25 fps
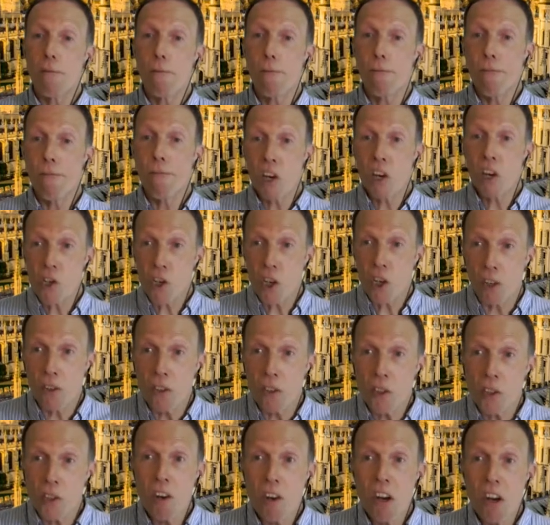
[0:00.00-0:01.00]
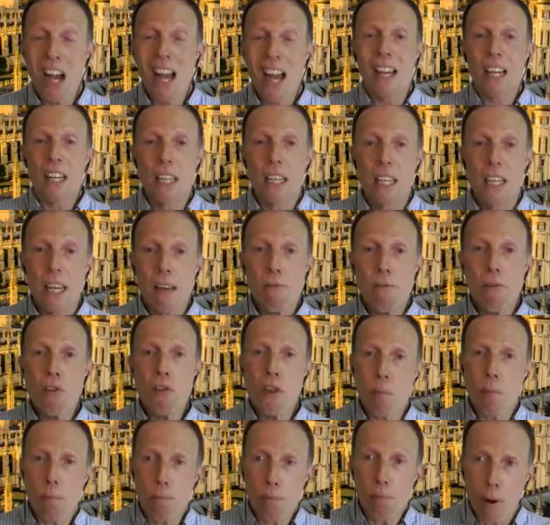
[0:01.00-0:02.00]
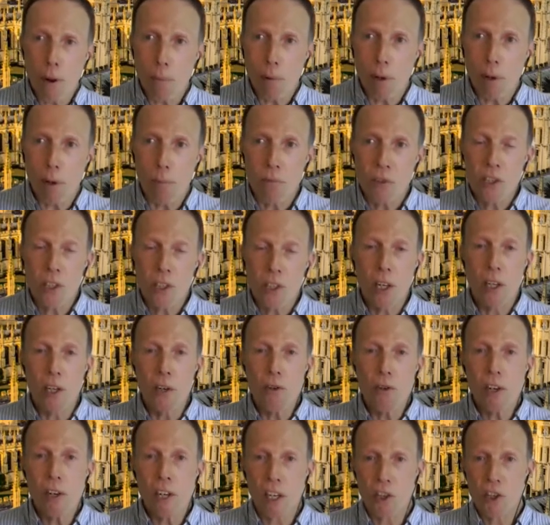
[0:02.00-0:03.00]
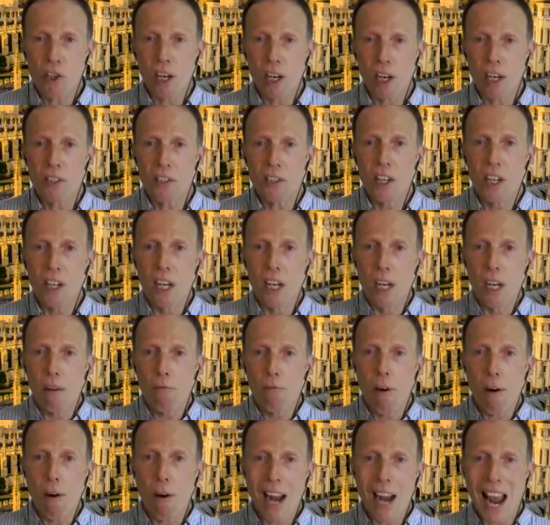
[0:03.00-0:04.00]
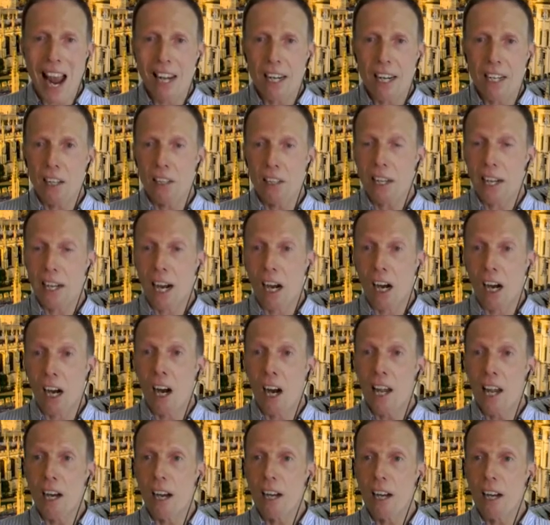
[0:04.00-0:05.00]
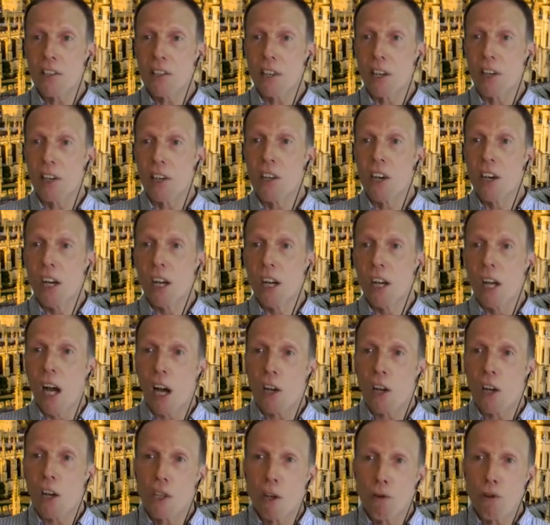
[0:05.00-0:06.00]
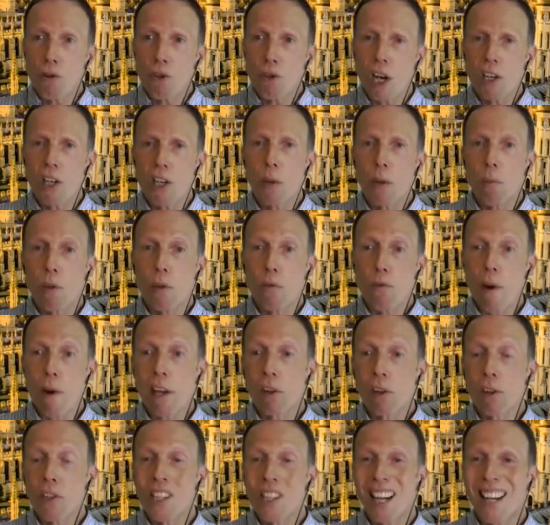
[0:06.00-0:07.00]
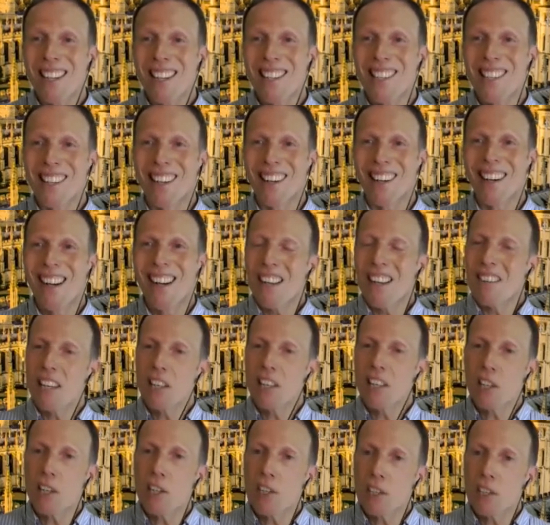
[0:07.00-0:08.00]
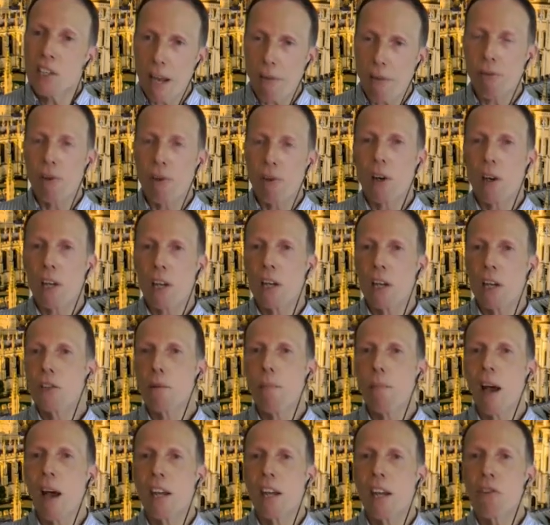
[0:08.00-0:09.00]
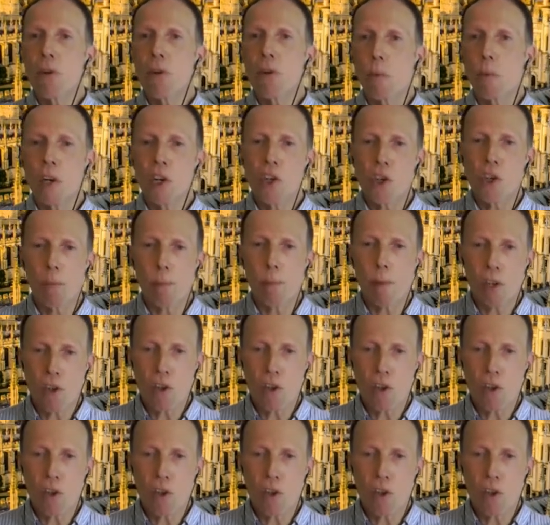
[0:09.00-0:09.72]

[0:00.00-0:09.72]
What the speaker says: efficient, given the problems that Lukasz has very elegantly highlighted associated with real data. This is definitely a domain that we should be